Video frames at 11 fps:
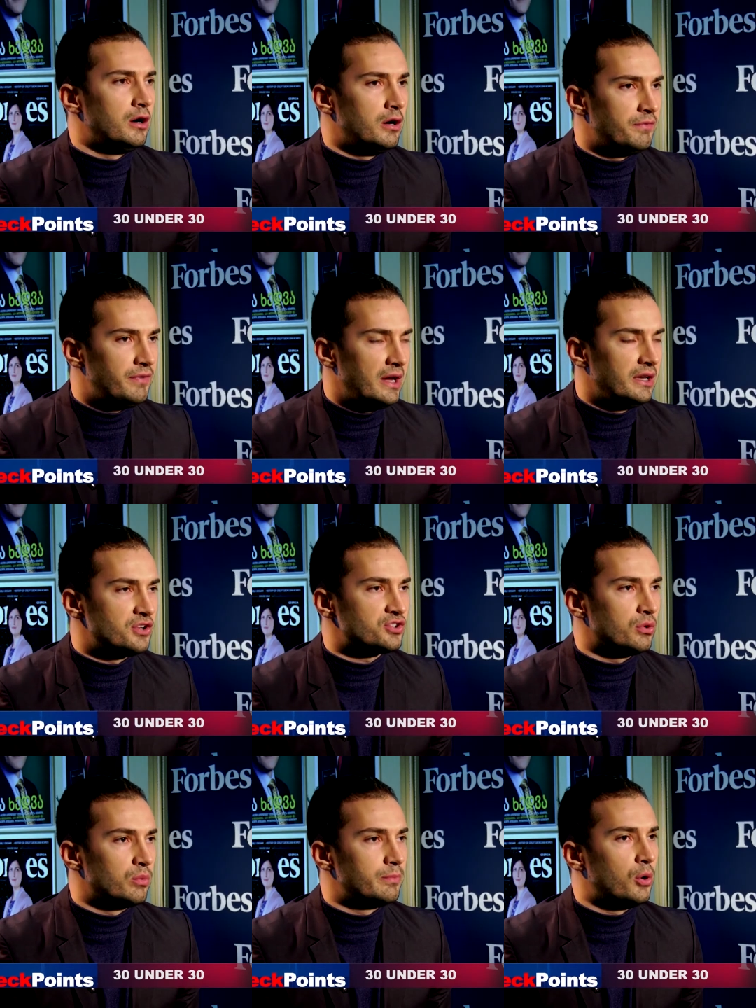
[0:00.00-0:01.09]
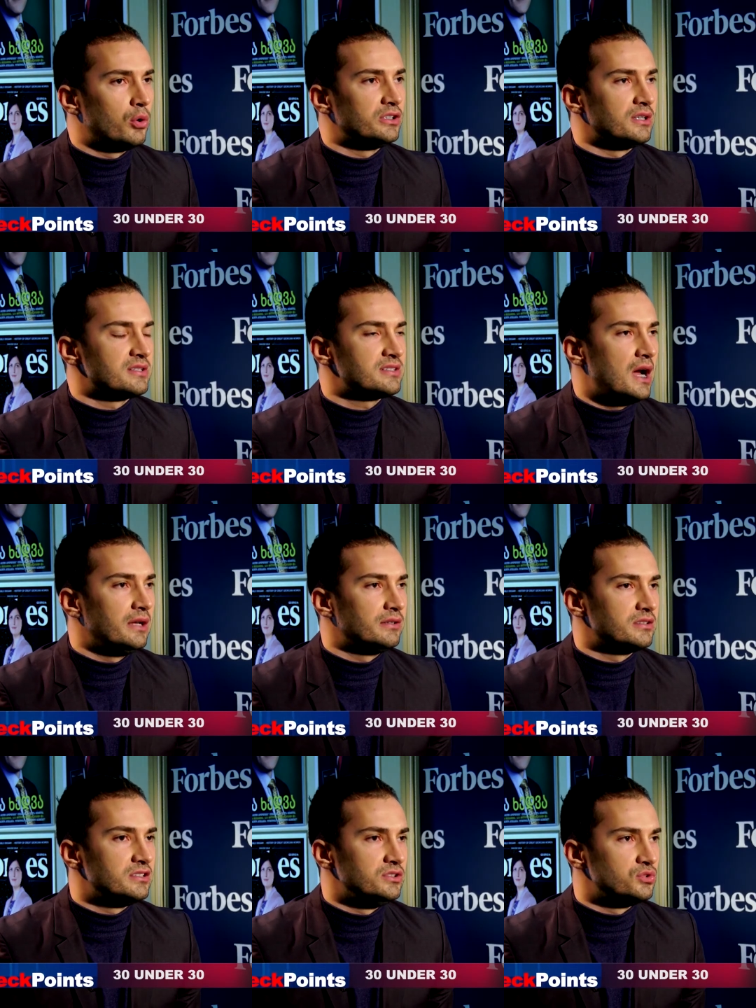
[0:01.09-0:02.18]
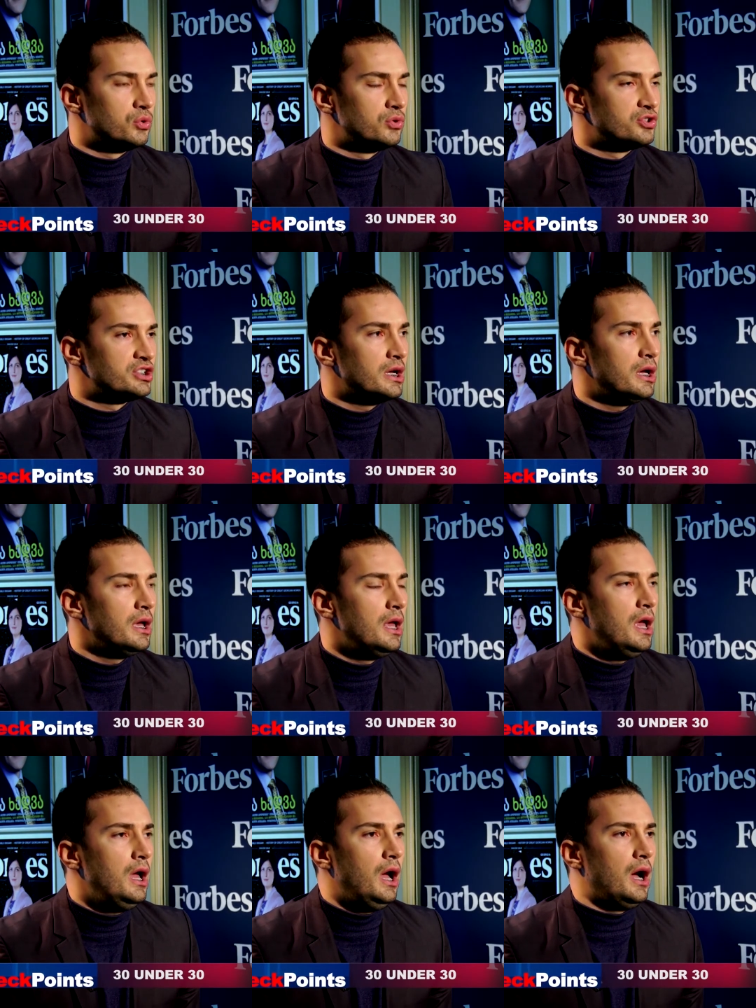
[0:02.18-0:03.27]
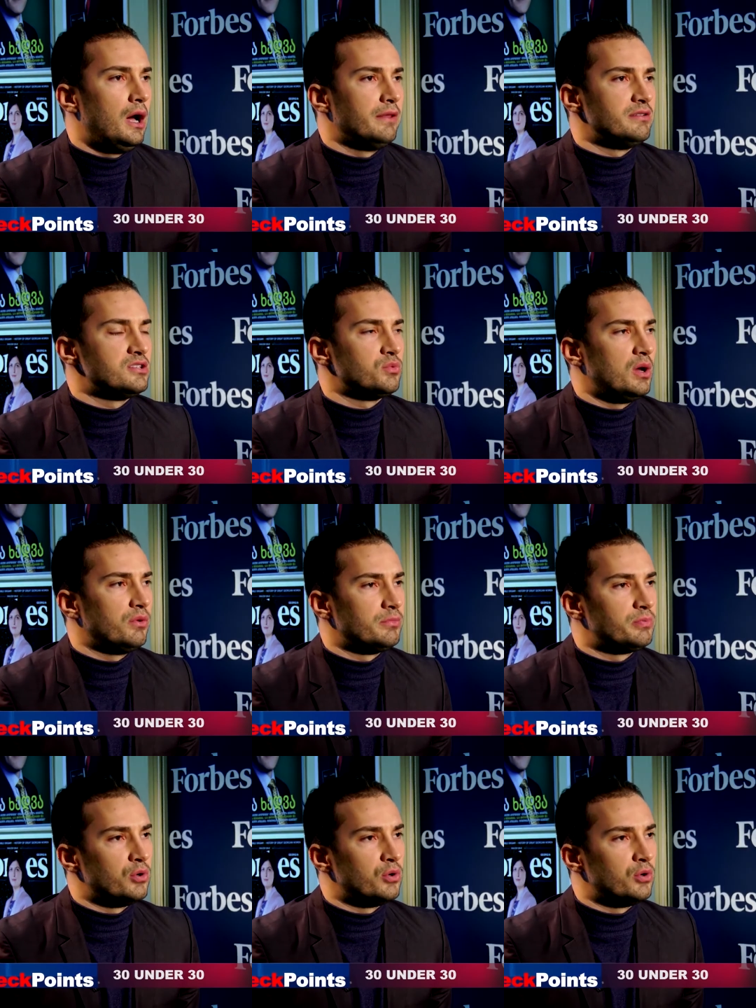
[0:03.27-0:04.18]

uh, financial reporting standards in Georgia. Uh, this is one of the